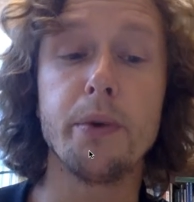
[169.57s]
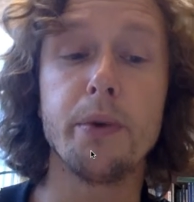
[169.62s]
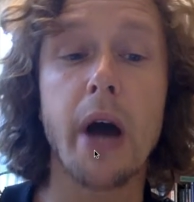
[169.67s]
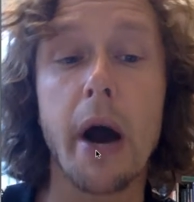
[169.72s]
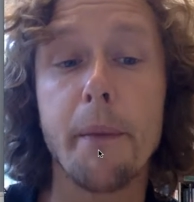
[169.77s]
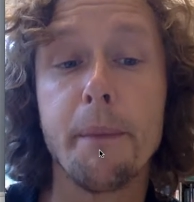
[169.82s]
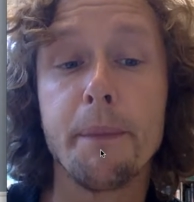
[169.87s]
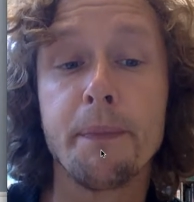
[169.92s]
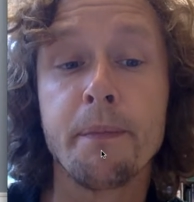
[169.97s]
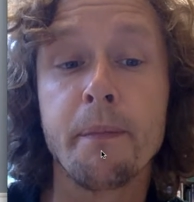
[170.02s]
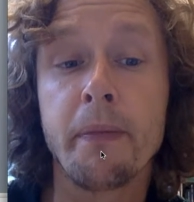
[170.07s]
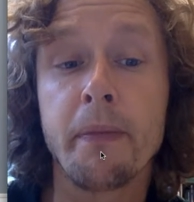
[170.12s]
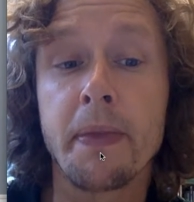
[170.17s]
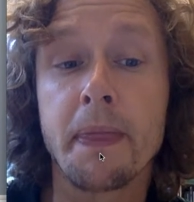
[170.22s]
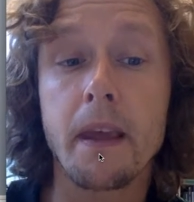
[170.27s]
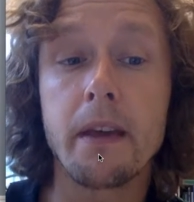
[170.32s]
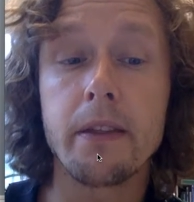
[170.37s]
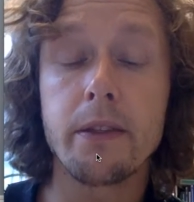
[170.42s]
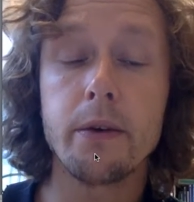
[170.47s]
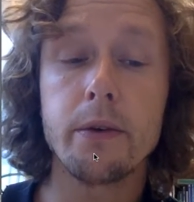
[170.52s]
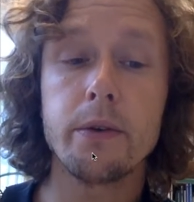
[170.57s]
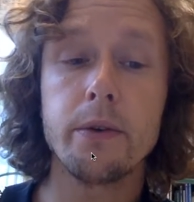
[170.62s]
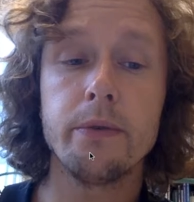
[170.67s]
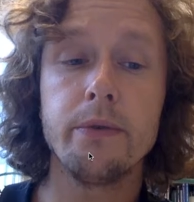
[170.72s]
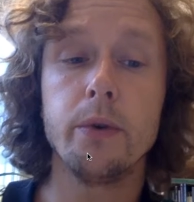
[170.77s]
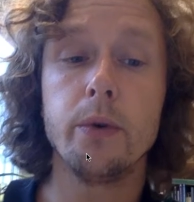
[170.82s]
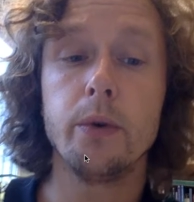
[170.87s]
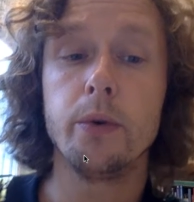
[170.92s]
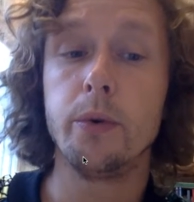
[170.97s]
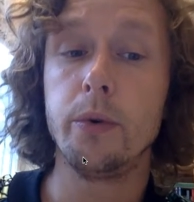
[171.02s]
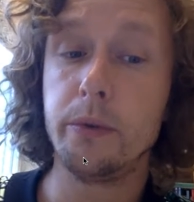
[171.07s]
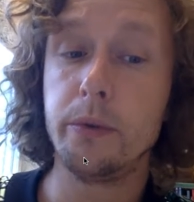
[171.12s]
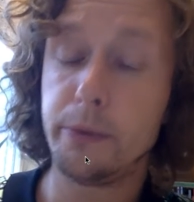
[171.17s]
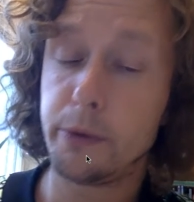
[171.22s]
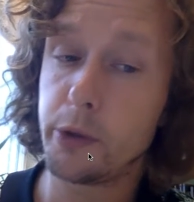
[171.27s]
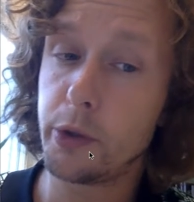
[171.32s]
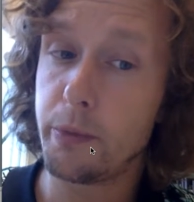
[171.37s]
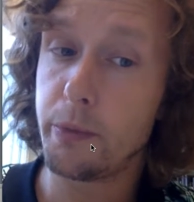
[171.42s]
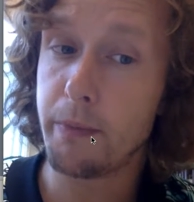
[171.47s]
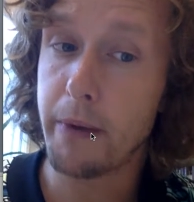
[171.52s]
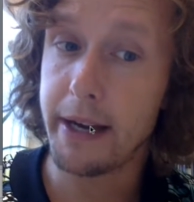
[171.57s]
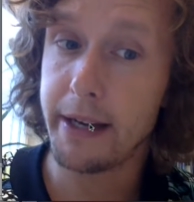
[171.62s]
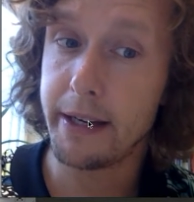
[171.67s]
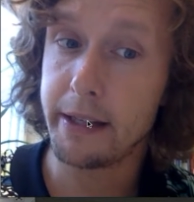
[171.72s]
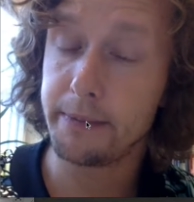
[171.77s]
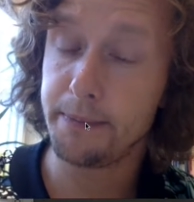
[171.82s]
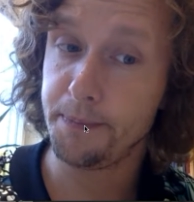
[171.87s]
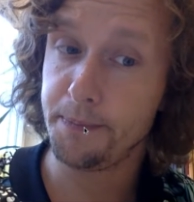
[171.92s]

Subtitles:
Now, those of you who took my